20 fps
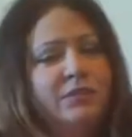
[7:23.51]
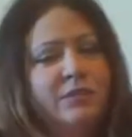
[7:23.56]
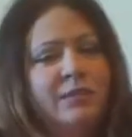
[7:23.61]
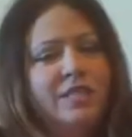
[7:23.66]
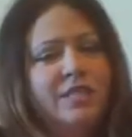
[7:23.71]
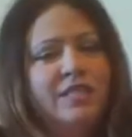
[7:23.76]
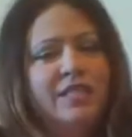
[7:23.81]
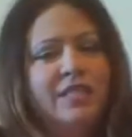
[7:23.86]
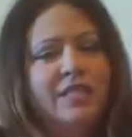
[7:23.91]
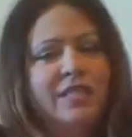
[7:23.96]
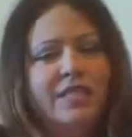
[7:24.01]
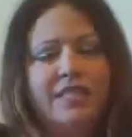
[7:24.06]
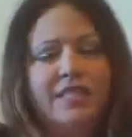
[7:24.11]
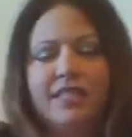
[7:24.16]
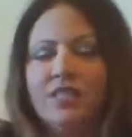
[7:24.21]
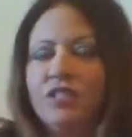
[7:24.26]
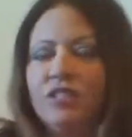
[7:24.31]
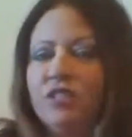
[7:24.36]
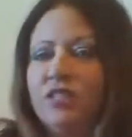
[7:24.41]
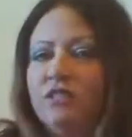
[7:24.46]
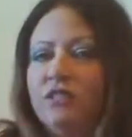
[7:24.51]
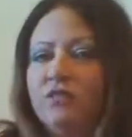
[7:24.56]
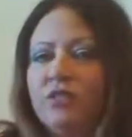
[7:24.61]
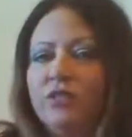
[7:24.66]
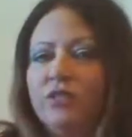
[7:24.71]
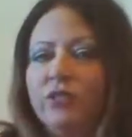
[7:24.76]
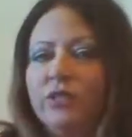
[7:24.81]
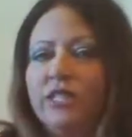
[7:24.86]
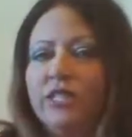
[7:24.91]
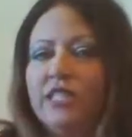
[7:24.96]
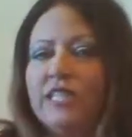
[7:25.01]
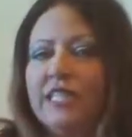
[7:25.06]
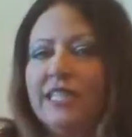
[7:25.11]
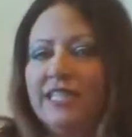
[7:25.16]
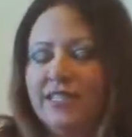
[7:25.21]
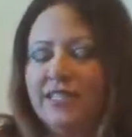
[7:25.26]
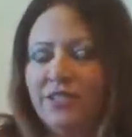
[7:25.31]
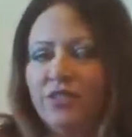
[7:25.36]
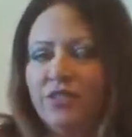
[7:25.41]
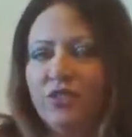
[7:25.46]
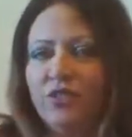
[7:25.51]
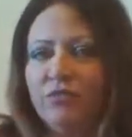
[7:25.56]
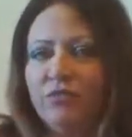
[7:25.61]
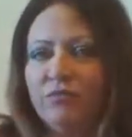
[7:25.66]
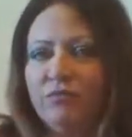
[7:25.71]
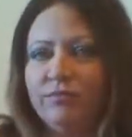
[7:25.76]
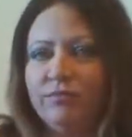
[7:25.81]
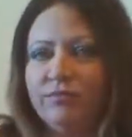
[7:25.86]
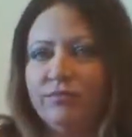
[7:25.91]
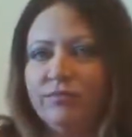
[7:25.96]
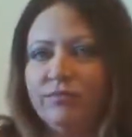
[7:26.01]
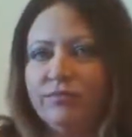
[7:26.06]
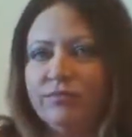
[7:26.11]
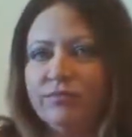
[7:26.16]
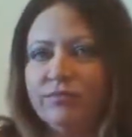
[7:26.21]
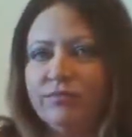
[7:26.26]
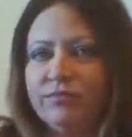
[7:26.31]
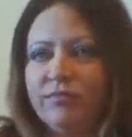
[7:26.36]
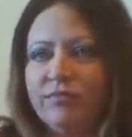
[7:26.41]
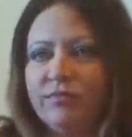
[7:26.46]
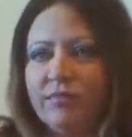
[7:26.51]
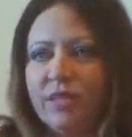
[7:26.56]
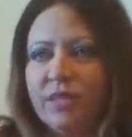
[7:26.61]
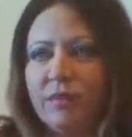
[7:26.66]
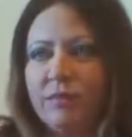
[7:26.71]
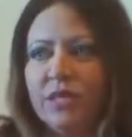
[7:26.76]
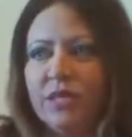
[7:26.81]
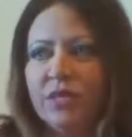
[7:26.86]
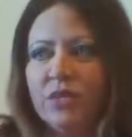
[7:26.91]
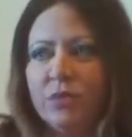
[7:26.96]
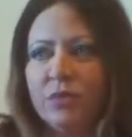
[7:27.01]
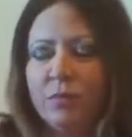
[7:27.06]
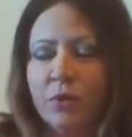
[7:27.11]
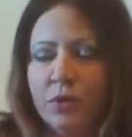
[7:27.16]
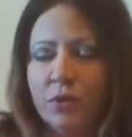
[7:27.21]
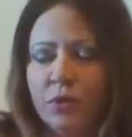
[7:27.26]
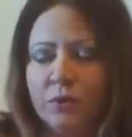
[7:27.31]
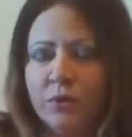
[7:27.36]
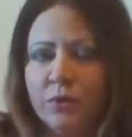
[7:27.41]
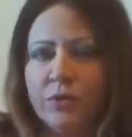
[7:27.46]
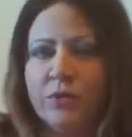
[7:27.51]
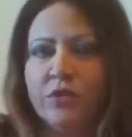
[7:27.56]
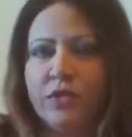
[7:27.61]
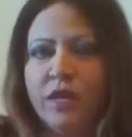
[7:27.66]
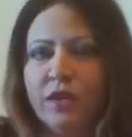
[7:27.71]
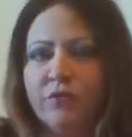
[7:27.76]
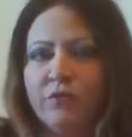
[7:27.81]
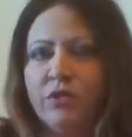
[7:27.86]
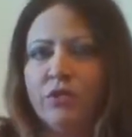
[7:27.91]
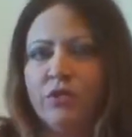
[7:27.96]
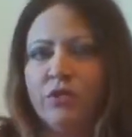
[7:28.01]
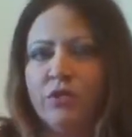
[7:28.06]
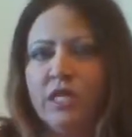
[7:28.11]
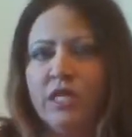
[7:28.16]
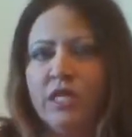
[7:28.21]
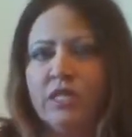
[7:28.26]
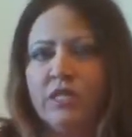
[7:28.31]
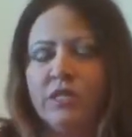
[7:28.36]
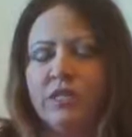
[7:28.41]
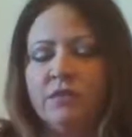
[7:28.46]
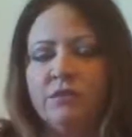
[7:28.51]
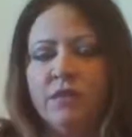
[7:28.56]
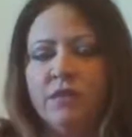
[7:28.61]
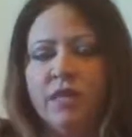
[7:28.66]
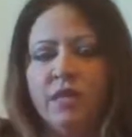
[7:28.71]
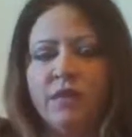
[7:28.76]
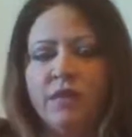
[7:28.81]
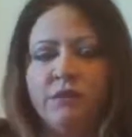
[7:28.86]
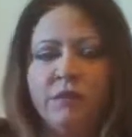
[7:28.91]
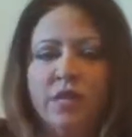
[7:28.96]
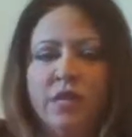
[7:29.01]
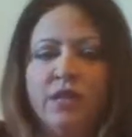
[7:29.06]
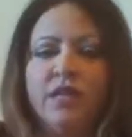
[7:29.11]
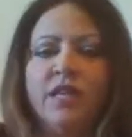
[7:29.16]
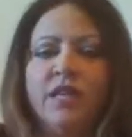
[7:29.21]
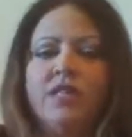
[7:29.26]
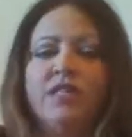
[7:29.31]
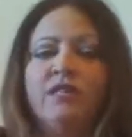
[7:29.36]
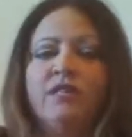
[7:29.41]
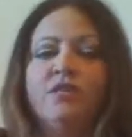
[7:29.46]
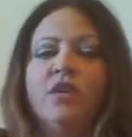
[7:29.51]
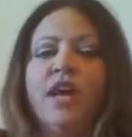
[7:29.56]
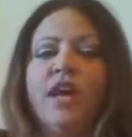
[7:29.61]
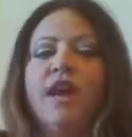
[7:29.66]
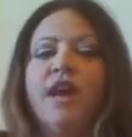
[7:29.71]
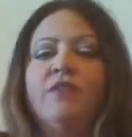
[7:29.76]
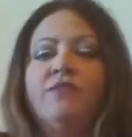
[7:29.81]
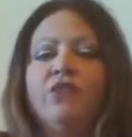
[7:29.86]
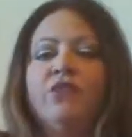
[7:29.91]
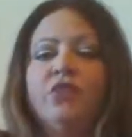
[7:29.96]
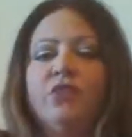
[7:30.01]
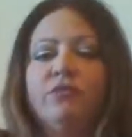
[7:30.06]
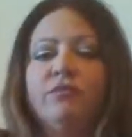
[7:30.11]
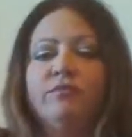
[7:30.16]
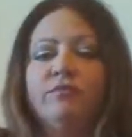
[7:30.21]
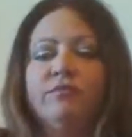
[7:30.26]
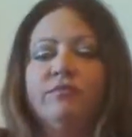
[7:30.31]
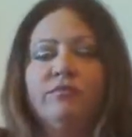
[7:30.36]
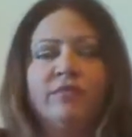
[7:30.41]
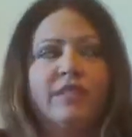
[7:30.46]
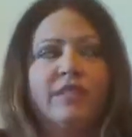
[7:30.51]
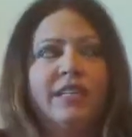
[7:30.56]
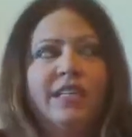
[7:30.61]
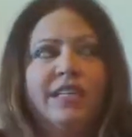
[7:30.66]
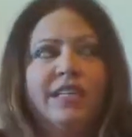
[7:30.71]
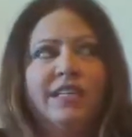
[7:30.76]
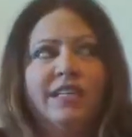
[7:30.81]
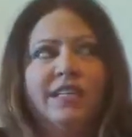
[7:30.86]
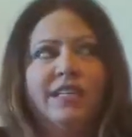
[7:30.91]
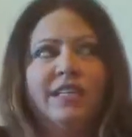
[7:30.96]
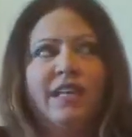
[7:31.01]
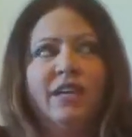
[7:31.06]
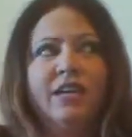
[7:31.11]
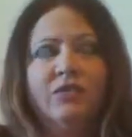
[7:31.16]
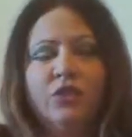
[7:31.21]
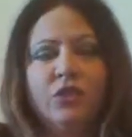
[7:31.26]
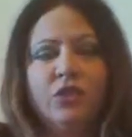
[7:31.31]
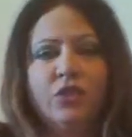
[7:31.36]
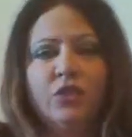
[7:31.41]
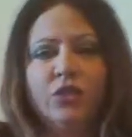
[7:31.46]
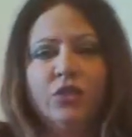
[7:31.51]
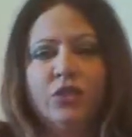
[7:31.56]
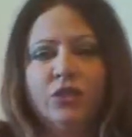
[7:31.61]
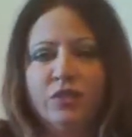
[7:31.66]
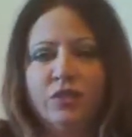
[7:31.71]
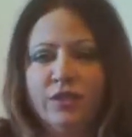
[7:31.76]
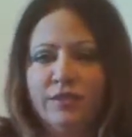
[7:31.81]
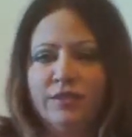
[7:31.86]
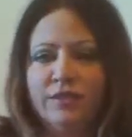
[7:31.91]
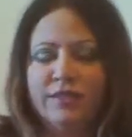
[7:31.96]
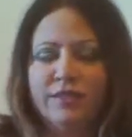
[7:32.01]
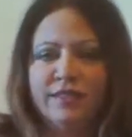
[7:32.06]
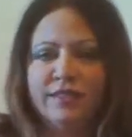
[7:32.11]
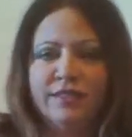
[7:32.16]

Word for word: what makes you think that you're even going to enter because the purpose of the new kingdom, paradise ever after, heaven on earth,